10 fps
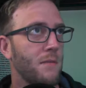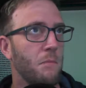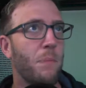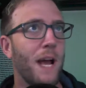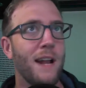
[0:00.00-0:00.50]

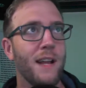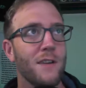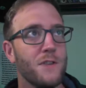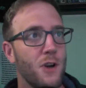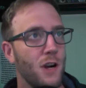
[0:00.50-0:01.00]
banning
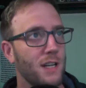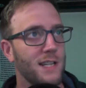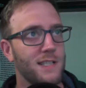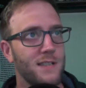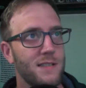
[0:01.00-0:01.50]
of truck
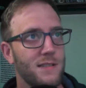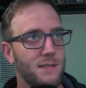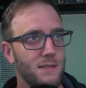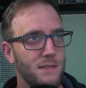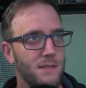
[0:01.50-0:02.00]
nuts
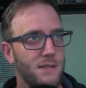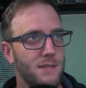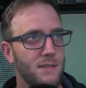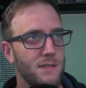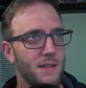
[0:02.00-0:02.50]

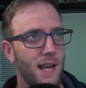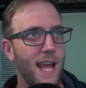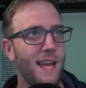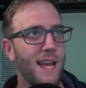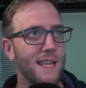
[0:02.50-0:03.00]
I
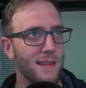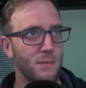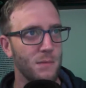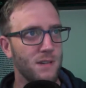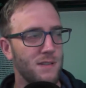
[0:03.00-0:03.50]
hate
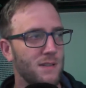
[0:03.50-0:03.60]
them.